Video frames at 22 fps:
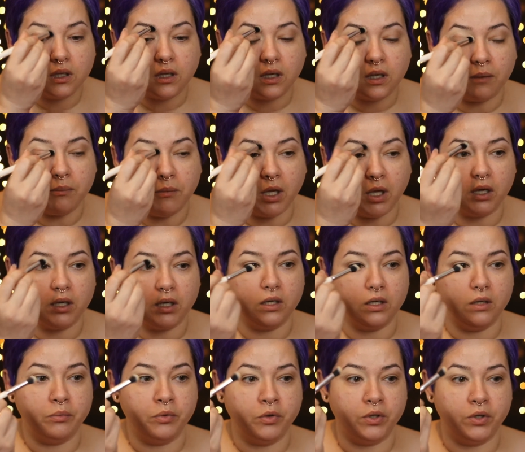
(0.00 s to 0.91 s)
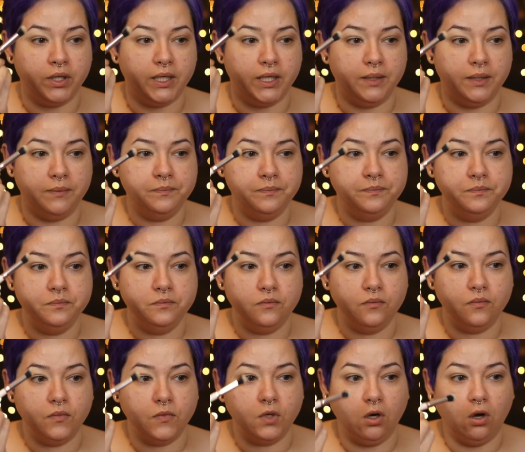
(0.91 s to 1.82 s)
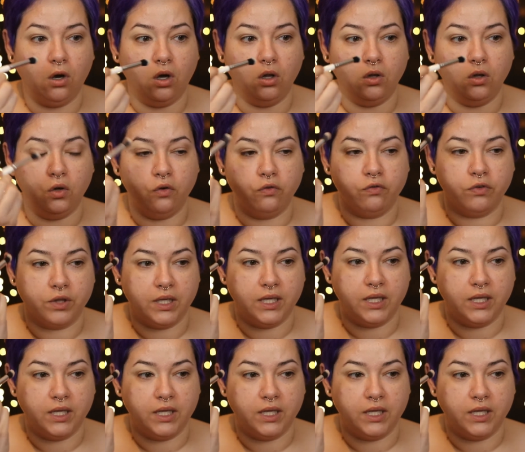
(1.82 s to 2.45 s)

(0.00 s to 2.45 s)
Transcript: I'm not going to put it all over the